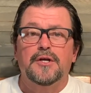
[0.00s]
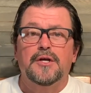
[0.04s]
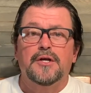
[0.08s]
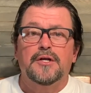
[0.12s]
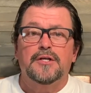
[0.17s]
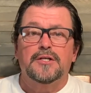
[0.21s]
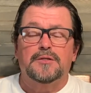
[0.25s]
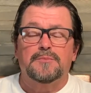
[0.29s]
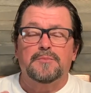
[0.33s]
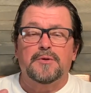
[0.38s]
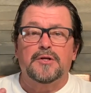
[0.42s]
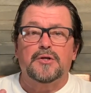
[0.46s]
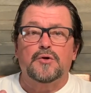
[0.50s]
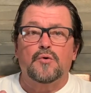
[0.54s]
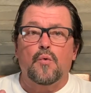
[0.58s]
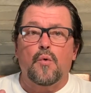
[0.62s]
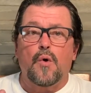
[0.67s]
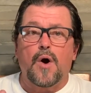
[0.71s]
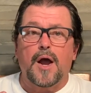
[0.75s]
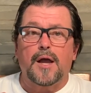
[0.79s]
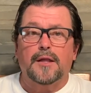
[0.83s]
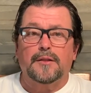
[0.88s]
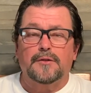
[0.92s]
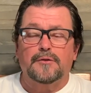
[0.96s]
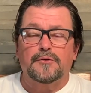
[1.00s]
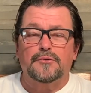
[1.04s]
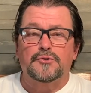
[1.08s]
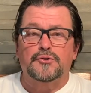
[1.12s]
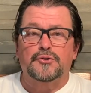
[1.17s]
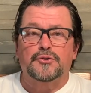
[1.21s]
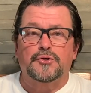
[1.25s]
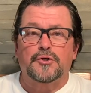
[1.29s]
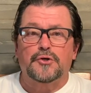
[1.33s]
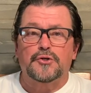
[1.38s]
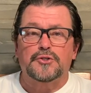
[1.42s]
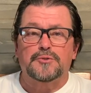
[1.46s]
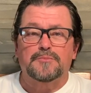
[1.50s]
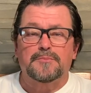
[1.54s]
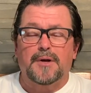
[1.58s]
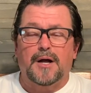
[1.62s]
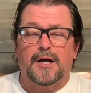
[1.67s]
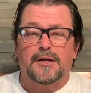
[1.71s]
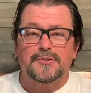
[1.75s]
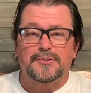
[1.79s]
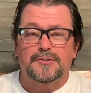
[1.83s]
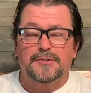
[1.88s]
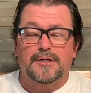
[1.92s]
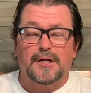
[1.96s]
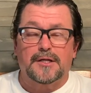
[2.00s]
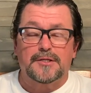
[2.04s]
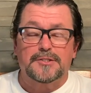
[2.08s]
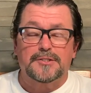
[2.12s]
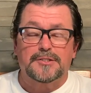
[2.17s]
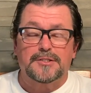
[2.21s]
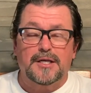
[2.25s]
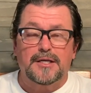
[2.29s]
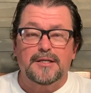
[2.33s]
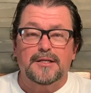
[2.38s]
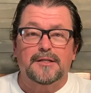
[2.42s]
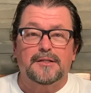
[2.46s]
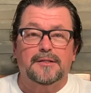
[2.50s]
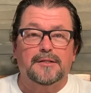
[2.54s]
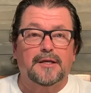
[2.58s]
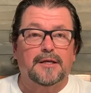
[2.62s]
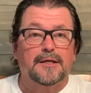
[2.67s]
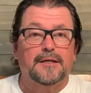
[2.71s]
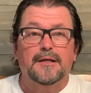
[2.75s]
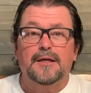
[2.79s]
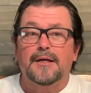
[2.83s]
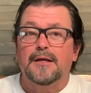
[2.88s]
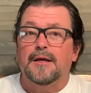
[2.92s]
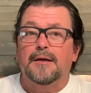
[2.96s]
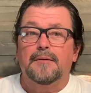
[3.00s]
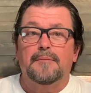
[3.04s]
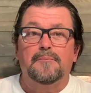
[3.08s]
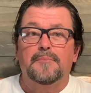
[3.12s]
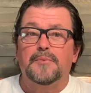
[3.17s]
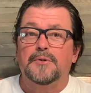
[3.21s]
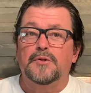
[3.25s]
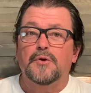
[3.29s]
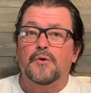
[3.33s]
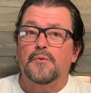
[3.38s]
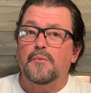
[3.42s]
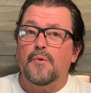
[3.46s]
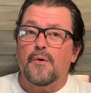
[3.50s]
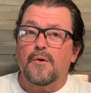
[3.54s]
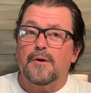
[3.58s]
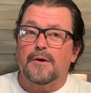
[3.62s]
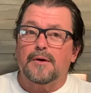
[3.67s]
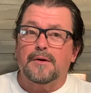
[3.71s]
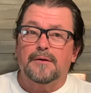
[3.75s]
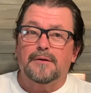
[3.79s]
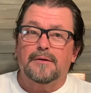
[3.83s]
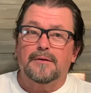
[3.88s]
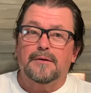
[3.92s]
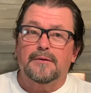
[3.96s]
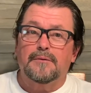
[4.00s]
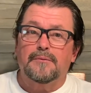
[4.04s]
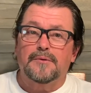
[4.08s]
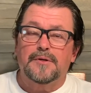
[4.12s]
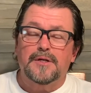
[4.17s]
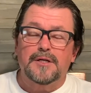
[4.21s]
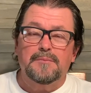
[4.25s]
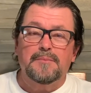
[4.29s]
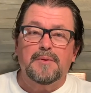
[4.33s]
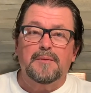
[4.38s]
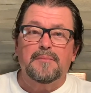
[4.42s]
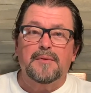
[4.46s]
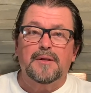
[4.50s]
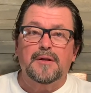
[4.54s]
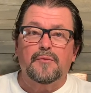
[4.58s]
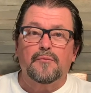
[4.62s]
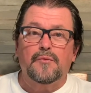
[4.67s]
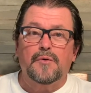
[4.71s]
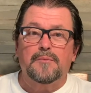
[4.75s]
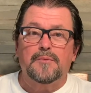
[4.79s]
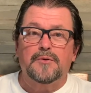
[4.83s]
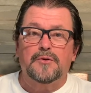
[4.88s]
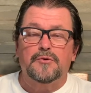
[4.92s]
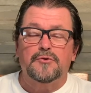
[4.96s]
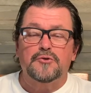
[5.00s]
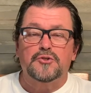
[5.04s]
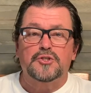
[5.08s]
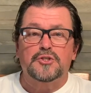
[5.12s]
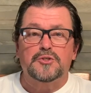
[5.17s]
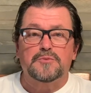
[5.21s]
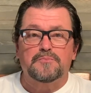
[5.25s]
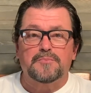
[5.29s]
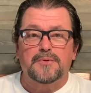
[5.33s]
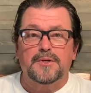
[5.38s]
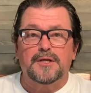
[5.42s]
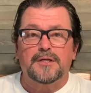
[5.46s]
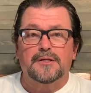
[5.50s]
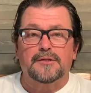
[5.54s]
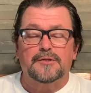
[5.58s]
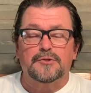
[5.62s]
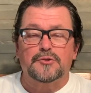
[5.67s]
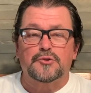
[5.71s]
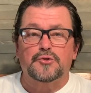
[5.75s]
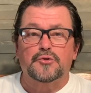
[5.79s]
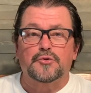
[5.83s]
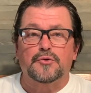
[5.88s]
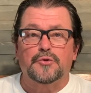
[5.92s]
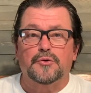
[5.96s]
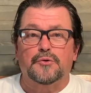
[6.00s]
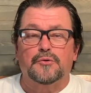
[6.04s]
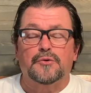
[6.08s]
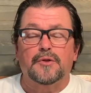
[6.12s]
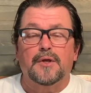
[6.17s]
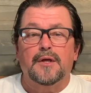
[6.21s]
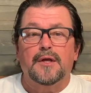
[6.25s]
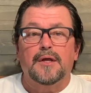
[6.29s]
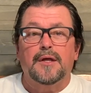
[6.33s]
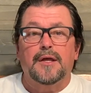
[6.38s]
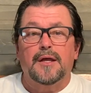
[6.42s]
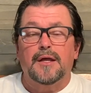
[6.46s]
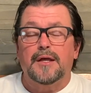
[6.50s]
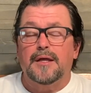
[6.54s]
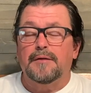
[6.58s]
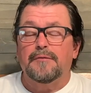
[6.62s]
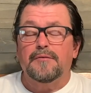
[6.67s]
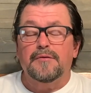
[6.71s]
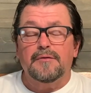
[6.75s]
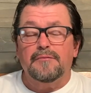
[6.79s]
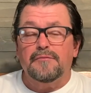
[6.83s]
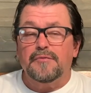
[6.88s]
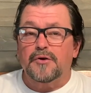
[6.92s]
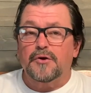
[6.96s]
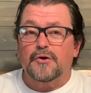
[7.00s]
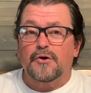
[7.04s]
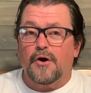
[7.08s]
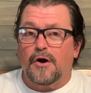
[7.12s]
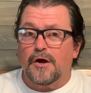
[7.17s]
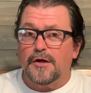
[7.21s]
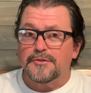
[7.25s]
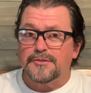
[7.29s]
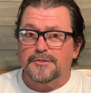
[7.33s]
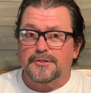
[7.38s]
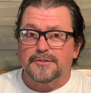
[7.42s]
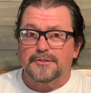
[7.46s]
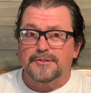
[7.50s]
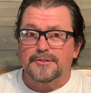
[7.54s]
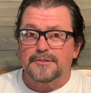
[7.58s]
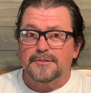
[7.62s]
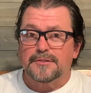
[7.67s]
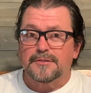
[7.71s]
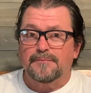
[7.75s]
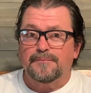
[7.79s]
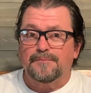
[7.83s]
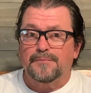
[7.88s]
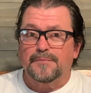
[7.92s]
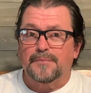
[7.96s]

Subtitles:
to be quiet little church mouse and not say anything, but no more. We need to be men and women who speak the truth, even if it costs us.